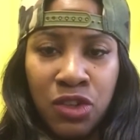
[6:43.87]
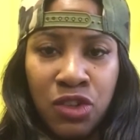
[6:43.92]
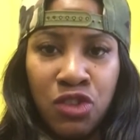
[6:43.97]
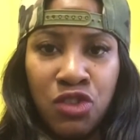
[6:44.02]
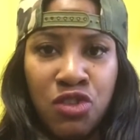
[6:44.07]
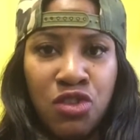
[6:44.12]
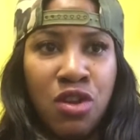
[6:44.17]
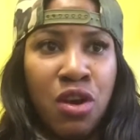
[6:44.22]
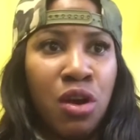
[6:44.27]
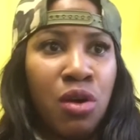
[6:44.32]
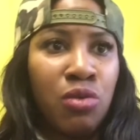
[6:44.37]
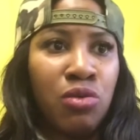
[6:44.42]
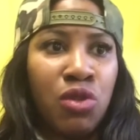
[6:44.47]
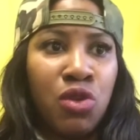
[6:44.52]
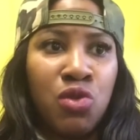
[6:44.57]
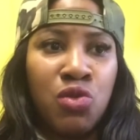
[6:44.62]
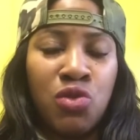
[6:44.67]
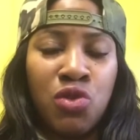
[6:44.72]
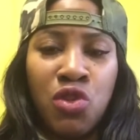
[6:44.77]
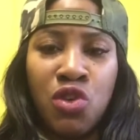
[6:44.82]

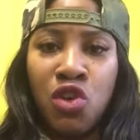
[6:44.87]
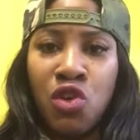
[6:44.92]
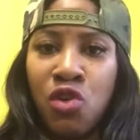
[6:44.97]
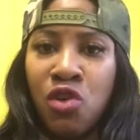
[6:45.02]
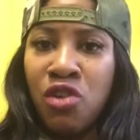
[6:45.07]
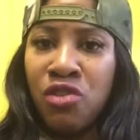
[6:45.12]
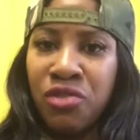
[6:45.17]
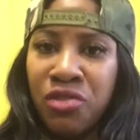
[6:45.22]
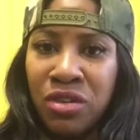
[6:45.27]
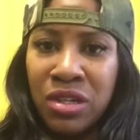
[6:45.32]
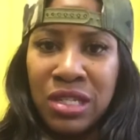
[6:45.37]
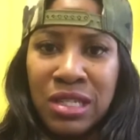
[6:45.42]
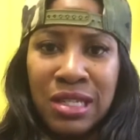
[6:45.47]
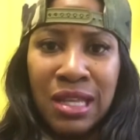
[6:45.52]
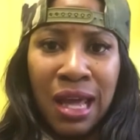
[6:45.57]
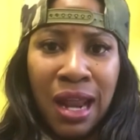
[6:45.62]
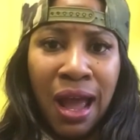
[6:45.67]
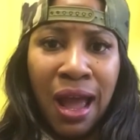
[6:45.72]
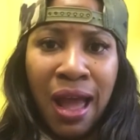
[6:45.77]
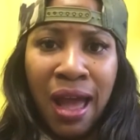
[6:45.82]
The girlfriends
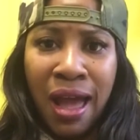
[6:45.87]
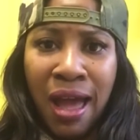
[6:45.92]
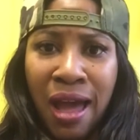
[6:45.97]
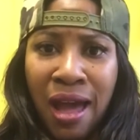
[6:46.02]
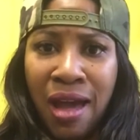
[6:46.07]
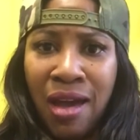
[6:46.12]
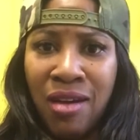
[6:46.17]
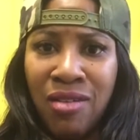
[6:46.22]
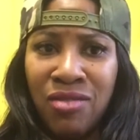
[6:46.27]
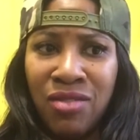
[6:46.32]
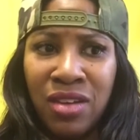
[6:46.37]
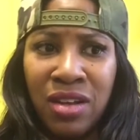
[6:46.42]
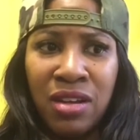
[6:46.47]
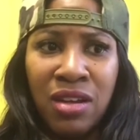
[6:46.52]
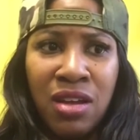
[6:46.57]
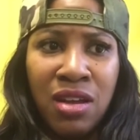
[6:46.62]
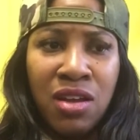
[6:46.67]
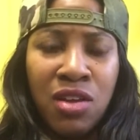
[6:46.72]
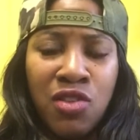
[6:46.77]
that I have, and